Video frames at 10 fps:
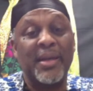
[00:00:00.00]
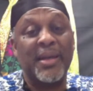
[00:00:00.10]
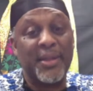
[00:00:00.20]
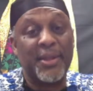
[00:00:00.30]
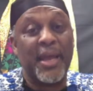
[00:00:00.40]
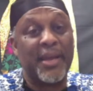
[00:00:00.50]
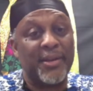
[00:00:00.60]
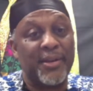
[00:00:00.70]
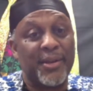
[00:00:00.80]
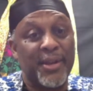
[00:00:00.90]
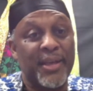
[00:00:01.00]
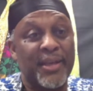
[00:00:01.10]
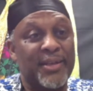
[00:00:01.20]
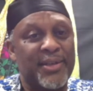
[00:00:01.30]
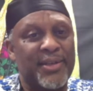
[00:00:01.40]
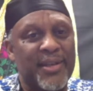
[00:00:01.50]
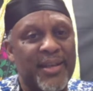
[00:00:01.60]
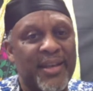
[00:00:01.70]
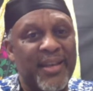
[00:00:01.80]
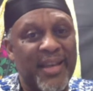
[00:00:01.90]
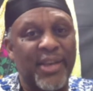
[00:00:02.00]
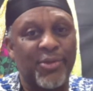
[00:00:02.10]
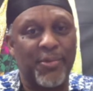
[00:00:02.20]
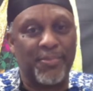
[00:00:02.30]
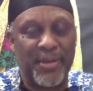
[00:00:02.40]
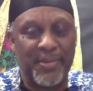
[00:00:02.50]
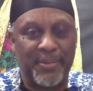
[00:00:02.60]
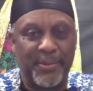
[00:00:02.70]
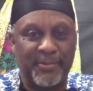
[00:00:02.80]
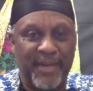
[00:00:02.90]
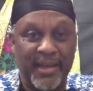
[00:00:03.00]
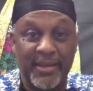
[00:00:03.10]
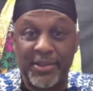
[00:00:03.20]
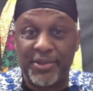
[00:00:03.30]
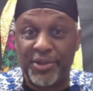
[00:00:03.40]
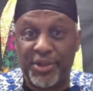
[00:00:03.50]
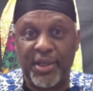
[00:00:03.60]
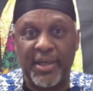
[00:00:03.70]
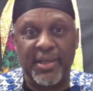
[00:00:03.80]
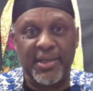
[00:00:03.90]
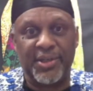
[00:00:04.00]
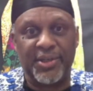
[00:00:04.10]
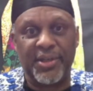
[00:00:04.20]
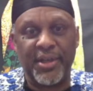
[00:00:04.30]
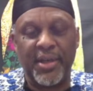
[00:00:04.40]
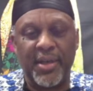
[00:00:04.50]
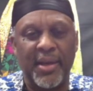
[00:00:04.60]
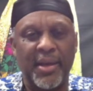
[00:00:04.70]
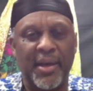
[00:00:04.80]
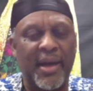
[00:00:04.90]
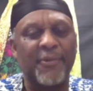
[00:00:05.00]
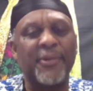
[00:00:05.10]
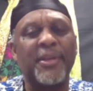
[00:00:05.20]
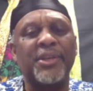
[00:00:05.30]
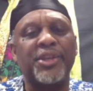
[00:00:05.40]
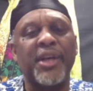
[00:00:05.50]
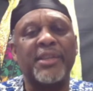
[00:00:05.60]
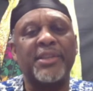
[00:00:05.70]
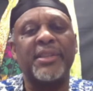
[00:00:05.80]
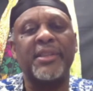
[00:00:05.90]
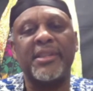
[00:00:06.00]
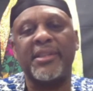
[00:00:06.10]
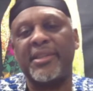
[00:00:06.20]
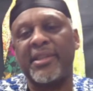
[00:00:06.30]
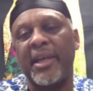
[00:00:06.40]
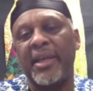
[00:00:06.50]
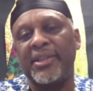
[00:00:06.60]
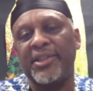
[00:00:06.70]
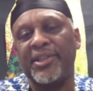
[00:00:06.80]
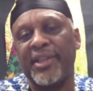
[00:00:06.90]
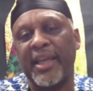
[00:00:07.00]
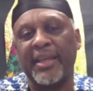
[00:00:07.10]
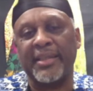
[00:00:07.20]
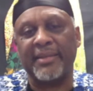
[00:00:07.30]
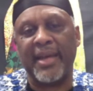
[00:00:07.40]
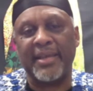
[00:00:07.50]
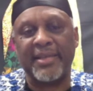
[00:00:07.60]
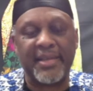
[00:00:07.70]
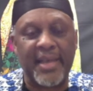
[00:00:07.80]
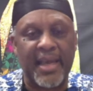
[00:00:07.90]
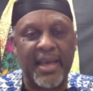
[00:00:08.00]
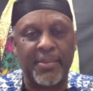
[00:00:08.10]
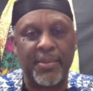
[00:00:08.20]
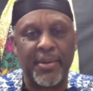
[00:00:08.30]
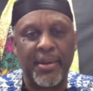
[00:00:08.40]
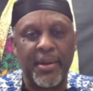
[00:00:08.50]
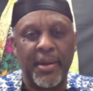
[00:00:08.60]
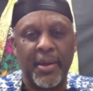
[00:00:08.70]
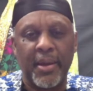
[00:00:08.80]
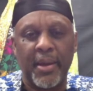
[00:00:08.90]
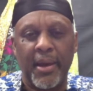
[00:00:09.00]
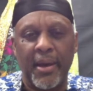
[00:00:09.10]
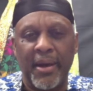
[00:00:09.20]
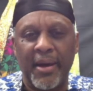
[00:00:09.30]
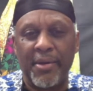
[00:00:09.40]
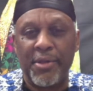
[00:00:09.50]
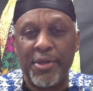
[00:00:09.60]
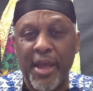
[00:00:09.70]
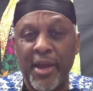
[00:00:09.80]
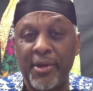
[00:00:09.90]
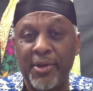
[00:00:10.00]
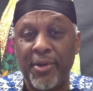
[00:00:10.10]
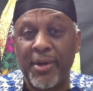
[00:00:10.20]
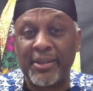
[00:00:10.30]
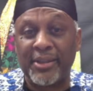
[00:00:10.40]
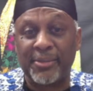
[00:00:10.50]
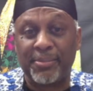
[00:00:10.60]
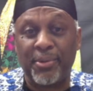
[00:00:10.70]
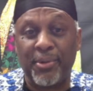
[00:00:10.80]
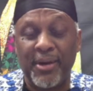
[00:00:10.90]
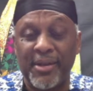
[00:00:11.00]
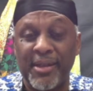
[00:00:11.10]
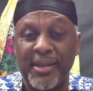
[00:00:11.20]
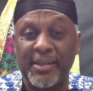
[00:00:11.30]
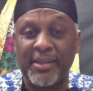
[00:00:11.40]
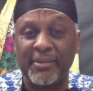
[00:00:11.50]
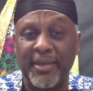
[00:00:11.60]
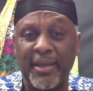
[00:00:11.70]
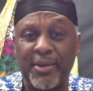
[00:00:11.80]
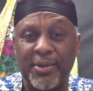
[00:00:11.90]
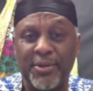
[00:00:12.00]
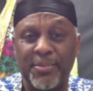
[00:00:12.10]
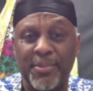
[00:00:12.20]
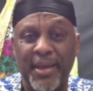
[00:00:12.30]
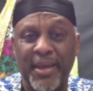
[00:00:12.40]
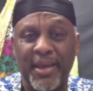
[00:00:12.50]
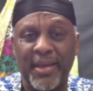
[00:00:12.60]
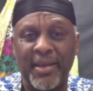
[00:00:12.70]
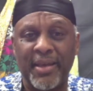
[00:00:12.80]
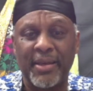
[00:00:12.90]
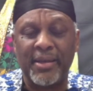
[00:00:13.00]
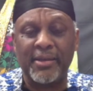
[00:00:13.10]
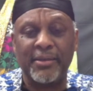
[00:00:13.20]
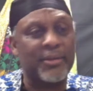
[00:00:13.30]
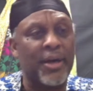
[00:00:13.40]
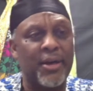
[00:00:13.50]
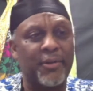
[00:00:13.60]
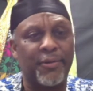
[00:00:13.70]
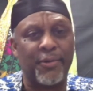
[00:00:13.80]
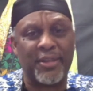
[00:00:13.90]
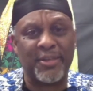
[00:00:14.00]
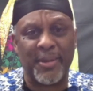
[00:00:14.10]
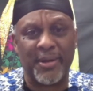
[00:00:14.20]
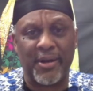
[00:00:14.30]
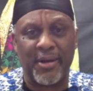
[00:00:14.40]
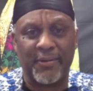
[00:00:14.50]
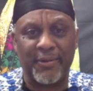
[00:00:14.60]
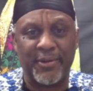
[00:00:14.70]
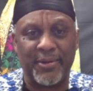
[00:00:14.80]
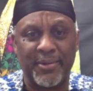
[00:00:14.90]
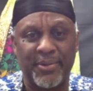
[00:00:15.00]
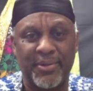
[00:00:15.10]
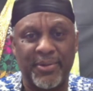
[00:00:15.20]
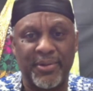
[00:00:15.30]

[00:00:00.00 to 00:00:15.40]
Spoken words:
that these ignorant people, like this judge, I forget Johnson's second last name, they're going to support these illegals being law enforcement officers.